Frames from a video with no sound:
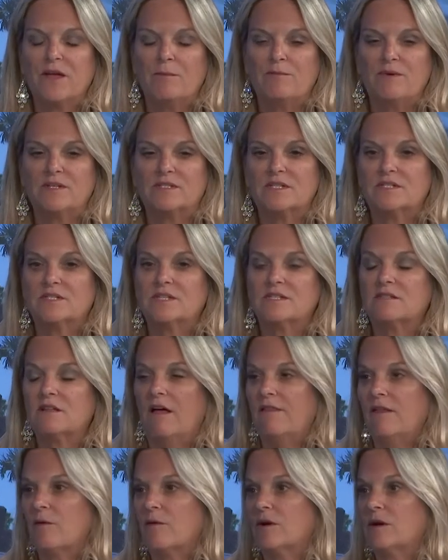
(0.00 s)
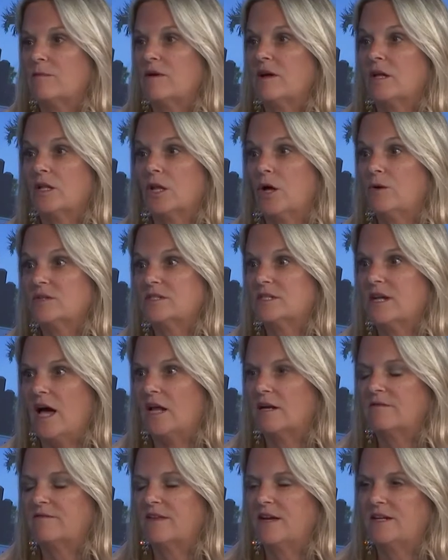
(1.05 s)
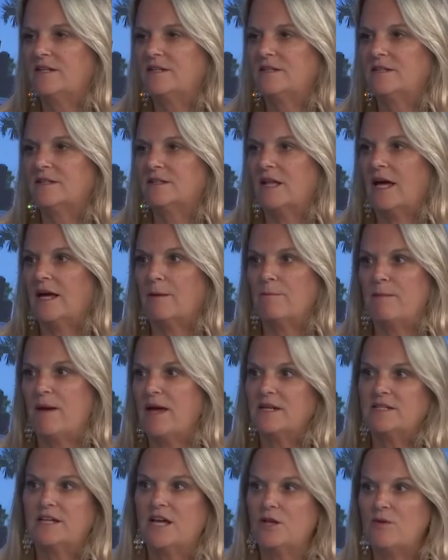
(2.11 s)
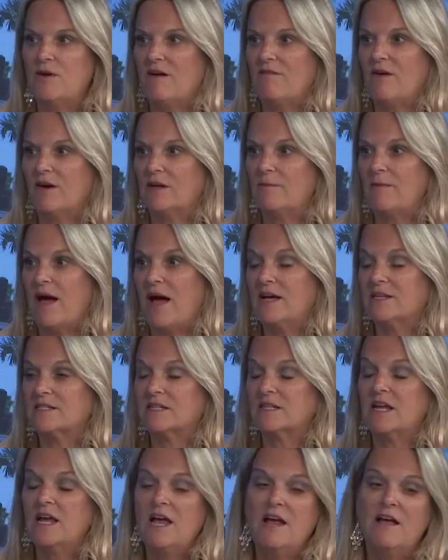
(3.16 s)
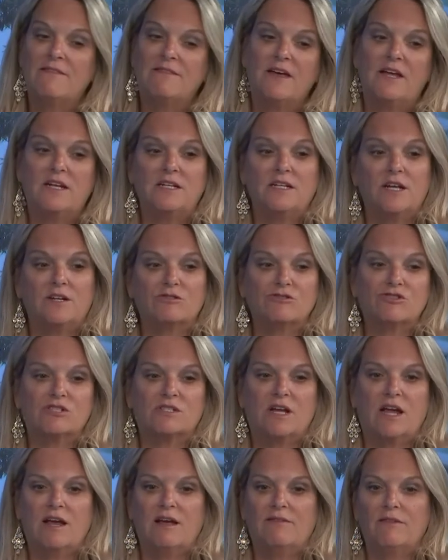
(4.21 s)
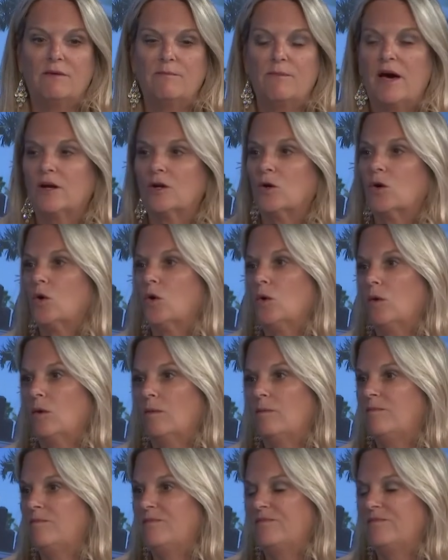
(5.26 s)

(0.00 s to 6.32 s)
businesses thought they were going to be closed down if they didn't like a mandate you have on a mask and they didn't understand the medical